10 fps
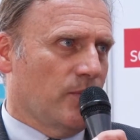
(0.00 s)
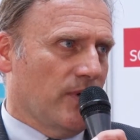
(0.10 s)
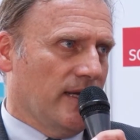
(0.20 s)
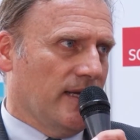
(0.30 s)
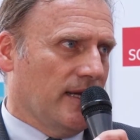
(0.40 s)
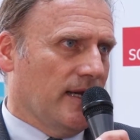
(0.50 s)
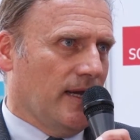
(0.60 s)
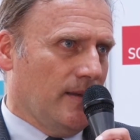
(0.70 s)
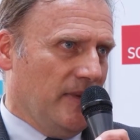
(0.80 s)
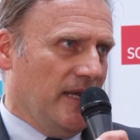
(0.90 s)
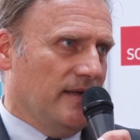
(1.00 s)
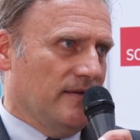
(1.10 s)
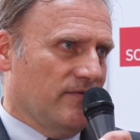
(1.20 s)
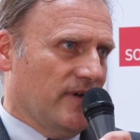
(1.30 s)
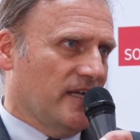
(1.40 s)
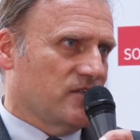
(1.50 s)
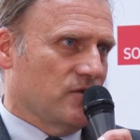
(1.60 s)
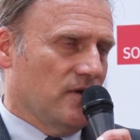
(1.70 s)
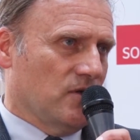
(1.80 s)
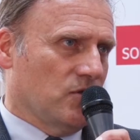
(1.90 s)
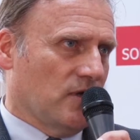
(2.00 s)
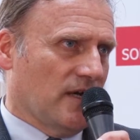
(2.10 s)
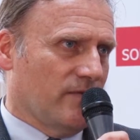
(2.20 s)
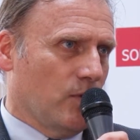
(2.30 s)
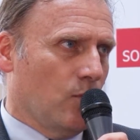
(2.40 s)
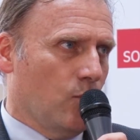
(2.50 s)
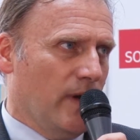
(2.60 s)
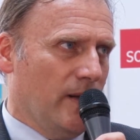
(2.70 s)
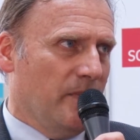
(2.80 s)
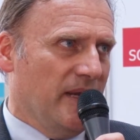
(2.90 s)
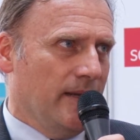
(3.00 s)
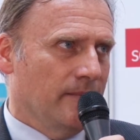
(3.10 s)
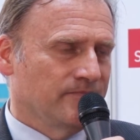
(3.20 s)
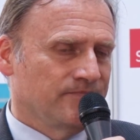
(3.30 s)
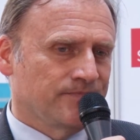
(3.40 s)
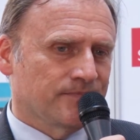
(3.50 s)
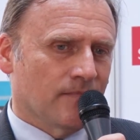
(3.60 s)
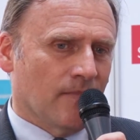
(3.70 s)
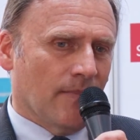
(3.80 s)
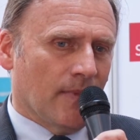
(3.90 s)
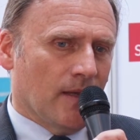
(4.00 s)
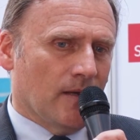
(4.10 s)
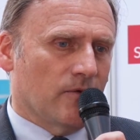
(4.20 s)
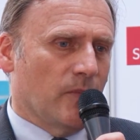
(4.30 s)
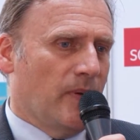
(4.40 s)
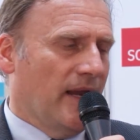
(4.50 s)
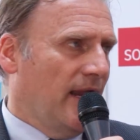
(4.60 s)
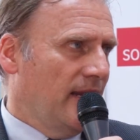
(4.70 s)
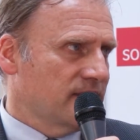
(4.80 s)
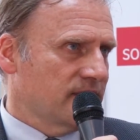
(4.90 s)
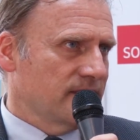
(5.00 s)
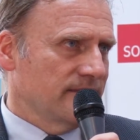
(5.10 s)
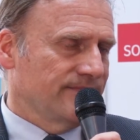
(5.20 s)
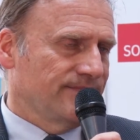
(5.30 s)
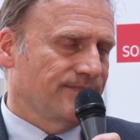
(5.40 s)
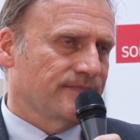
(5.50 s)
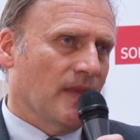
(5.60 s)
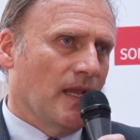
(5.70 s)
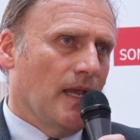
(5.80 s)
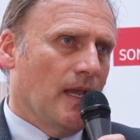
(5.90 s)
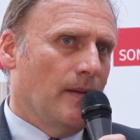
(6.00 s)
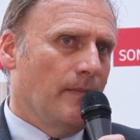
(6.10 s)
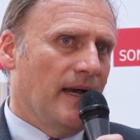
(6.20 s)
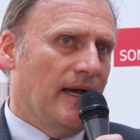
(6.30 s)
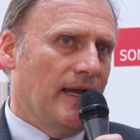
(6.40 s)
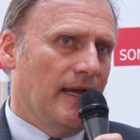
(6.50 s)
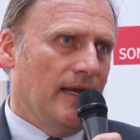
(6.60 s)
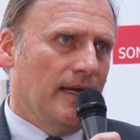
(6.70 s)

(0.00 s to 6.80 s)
printing, I mean flex or rotogravure, will be replaced by